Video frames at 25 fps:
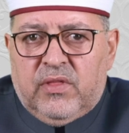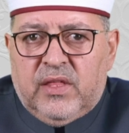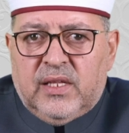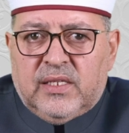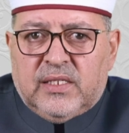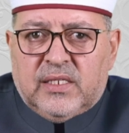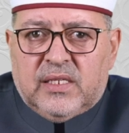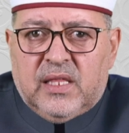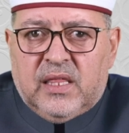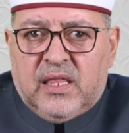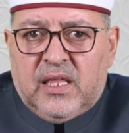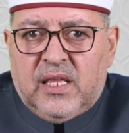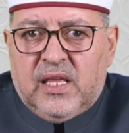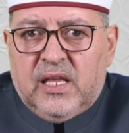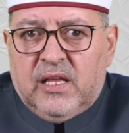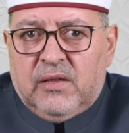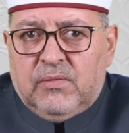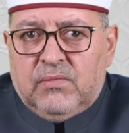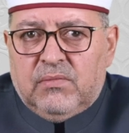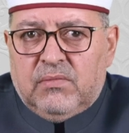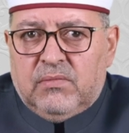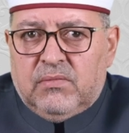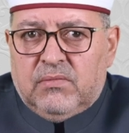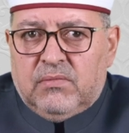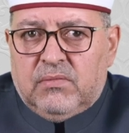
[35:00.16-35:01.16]
this
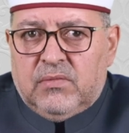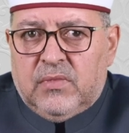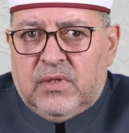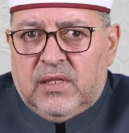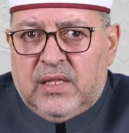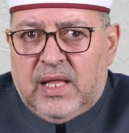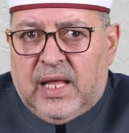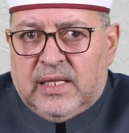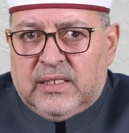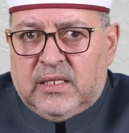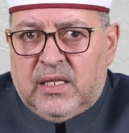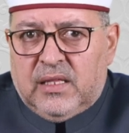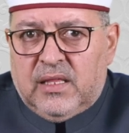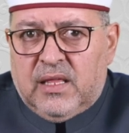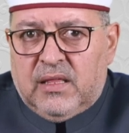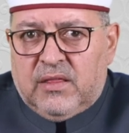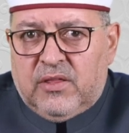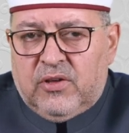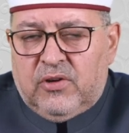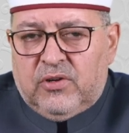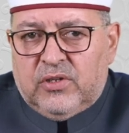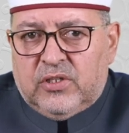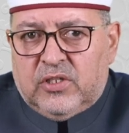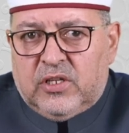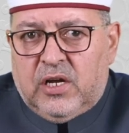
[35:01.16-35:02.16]
theme, that is the
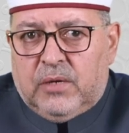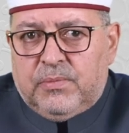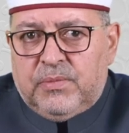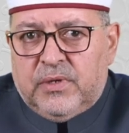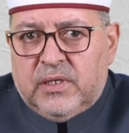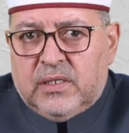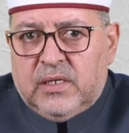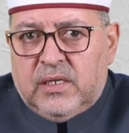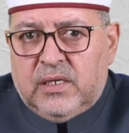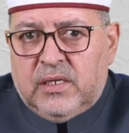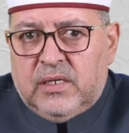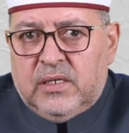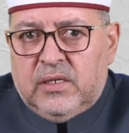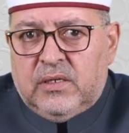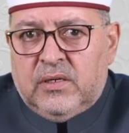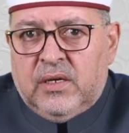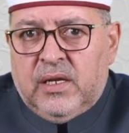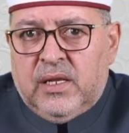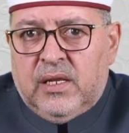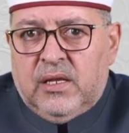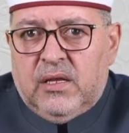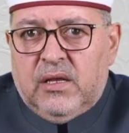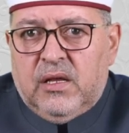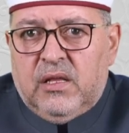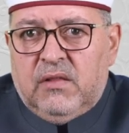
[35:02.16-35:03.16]
third topic here,
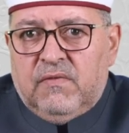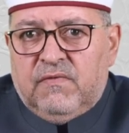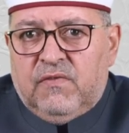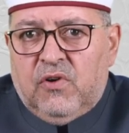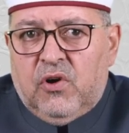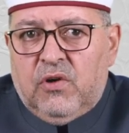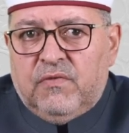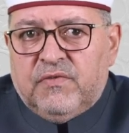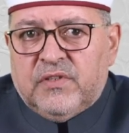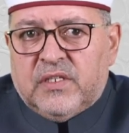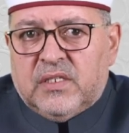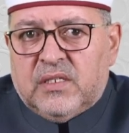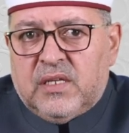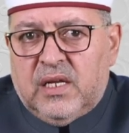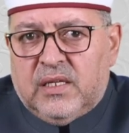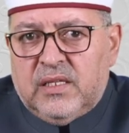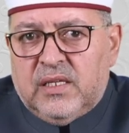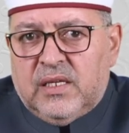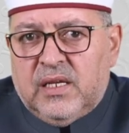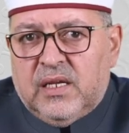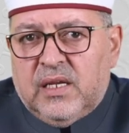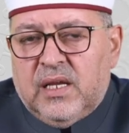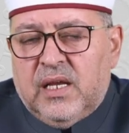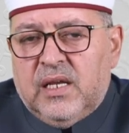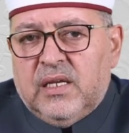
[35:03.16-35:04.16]
involves
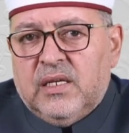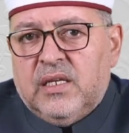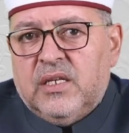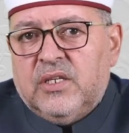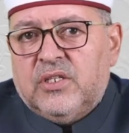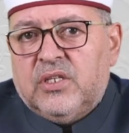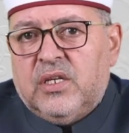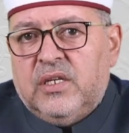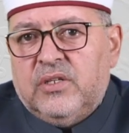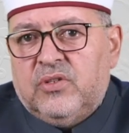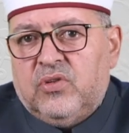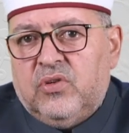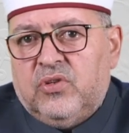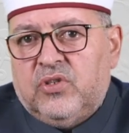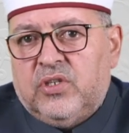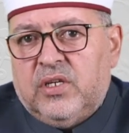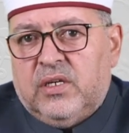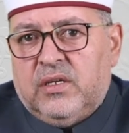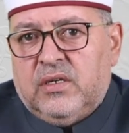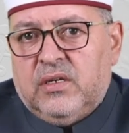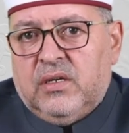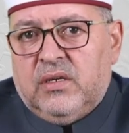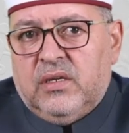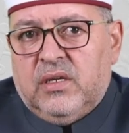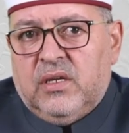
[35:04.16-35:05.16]
studying English
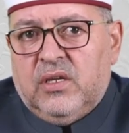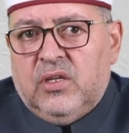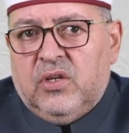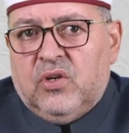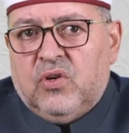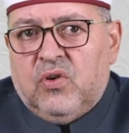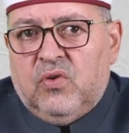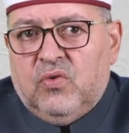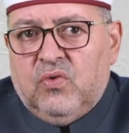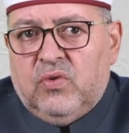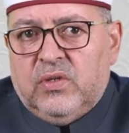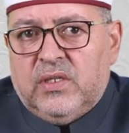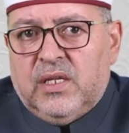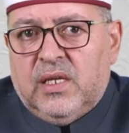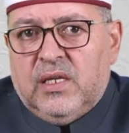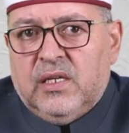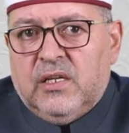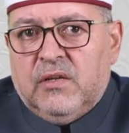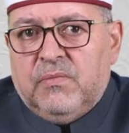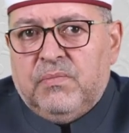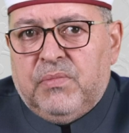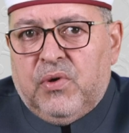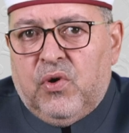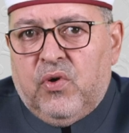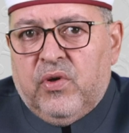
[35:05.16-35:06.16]
literature,
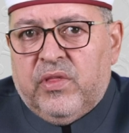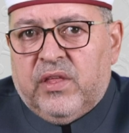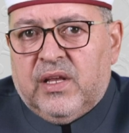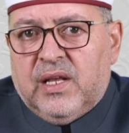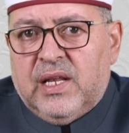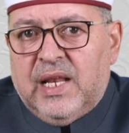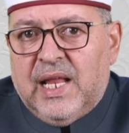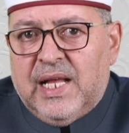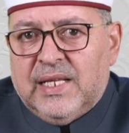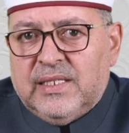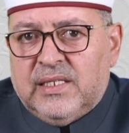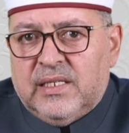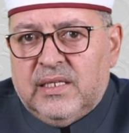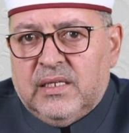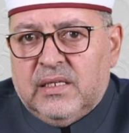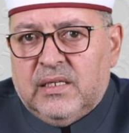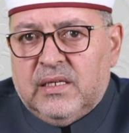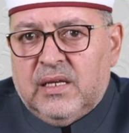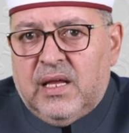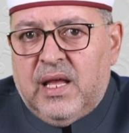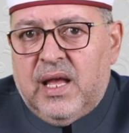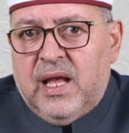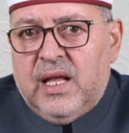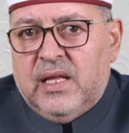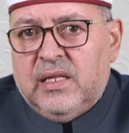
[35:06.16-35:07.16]
including both
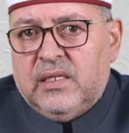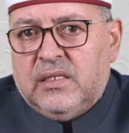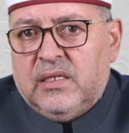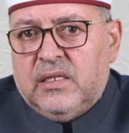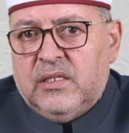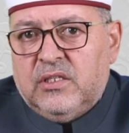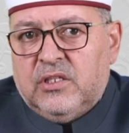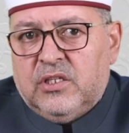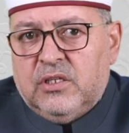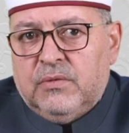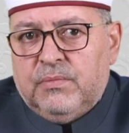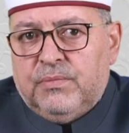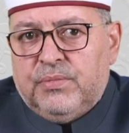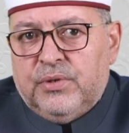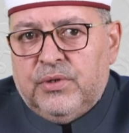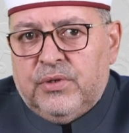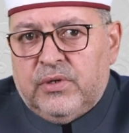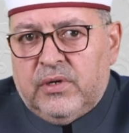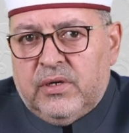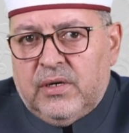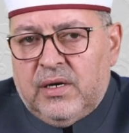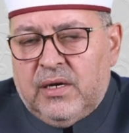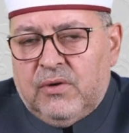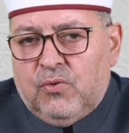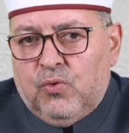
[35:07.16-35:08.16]
classic and
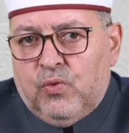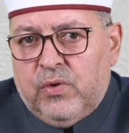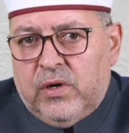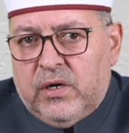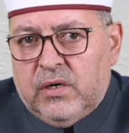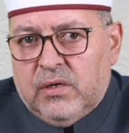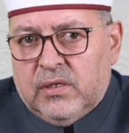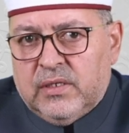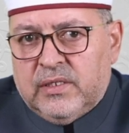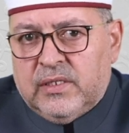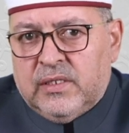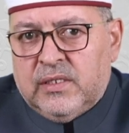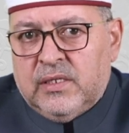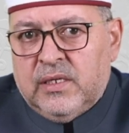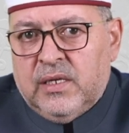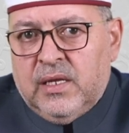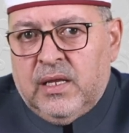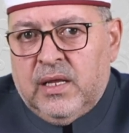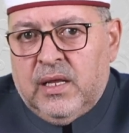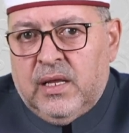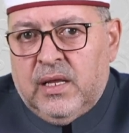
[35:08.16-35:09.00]
contemporary works.